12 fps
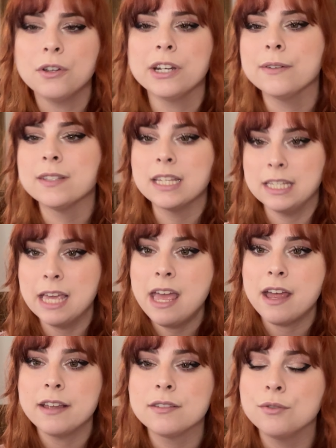And I was like,
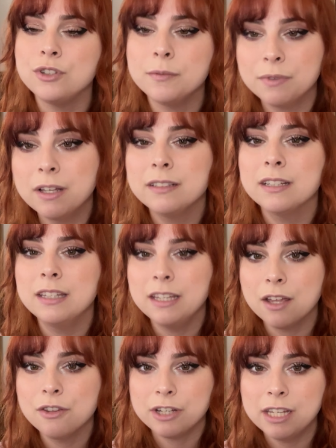yeah. So she plugged in the
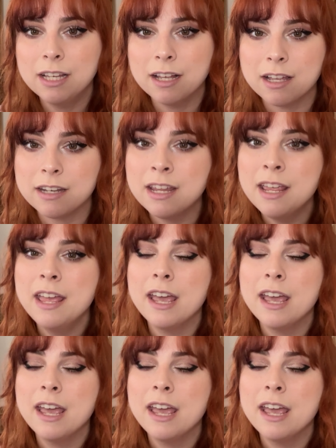other heat gun,